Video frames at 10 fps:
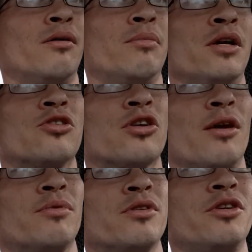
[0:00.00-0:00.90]
being
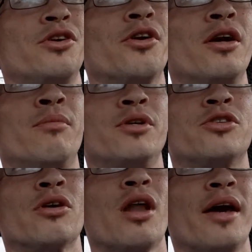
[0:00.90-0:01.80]
shaped into your image,
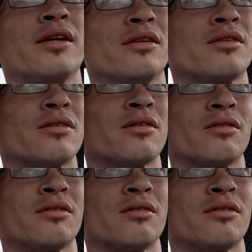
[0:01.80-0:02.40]
your likeness.